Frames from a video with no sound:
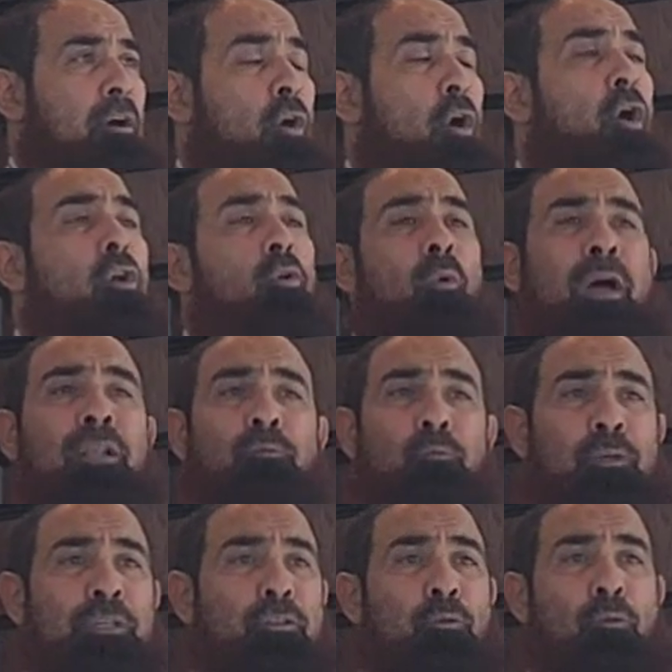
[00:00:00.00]
All what
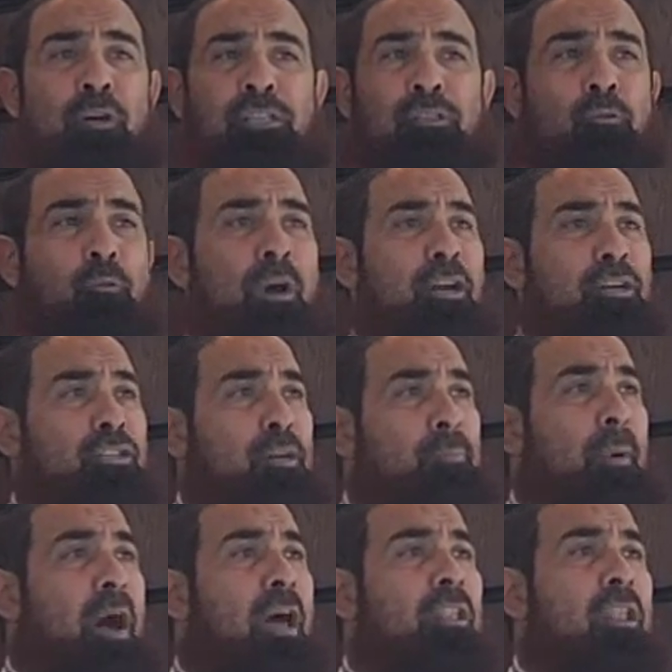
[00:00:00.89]
we do is
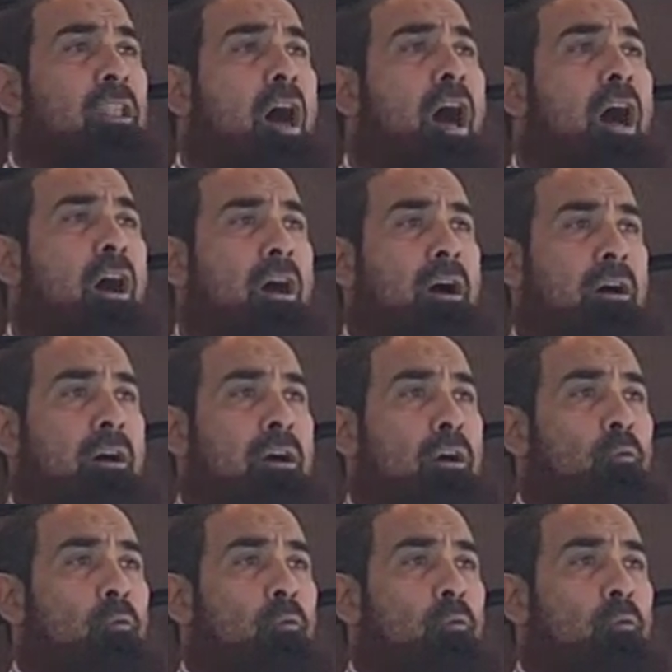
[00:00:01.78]
worship Allah.